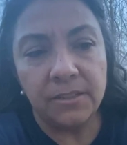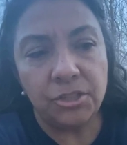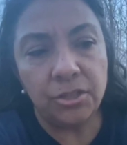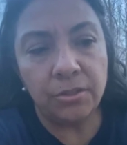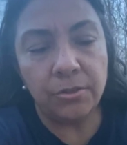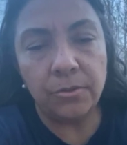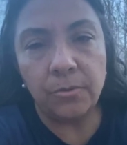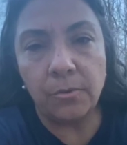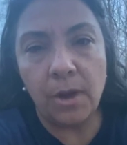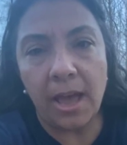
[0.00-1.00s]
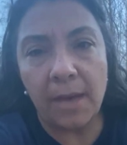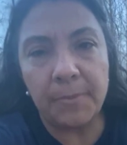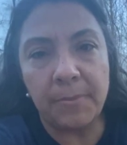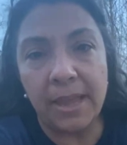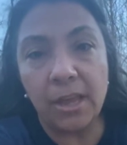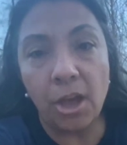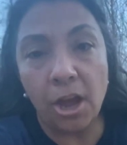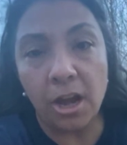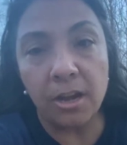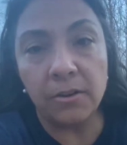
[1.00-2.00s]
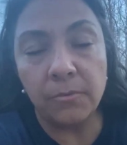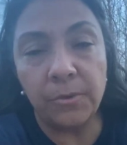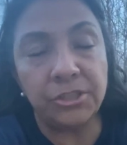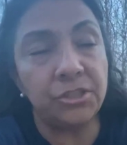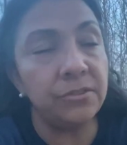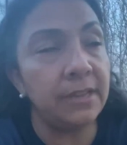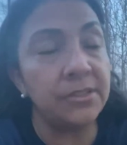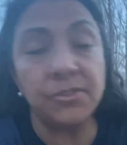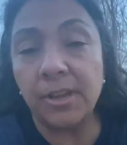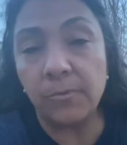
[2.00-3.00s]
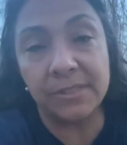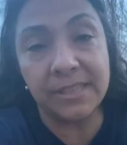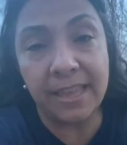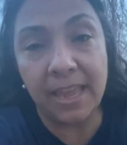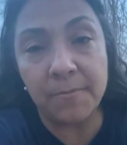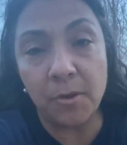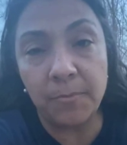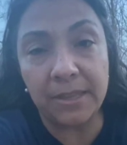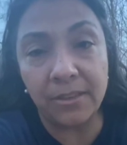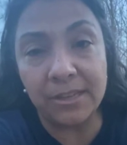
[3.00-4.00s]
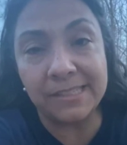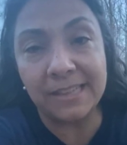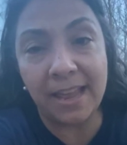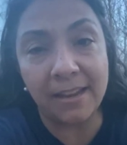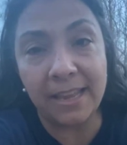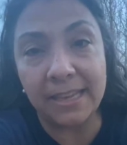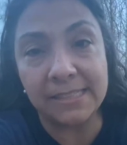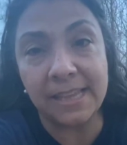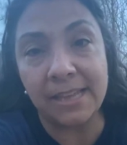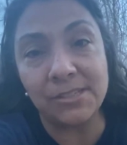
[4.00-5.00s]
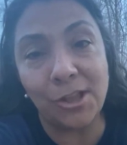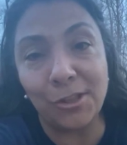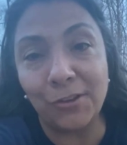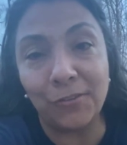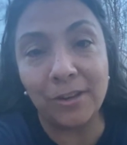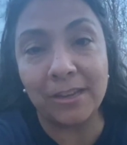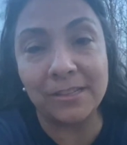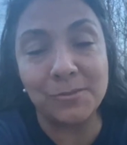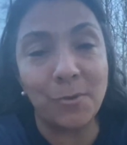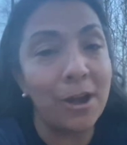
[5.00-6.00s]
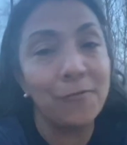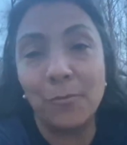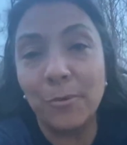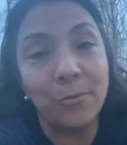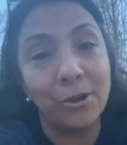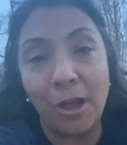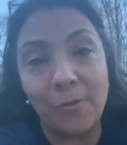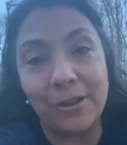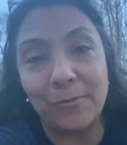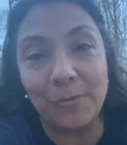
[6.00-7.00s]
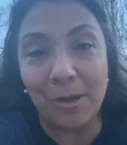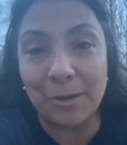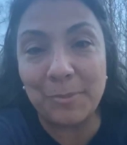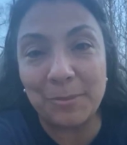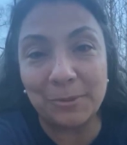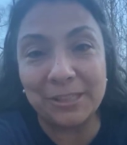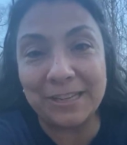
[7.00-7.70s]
to hop in my car, which yesterday was the Kate Mobile because it had Kate signs all over it, because wherever we were going, we wanted people to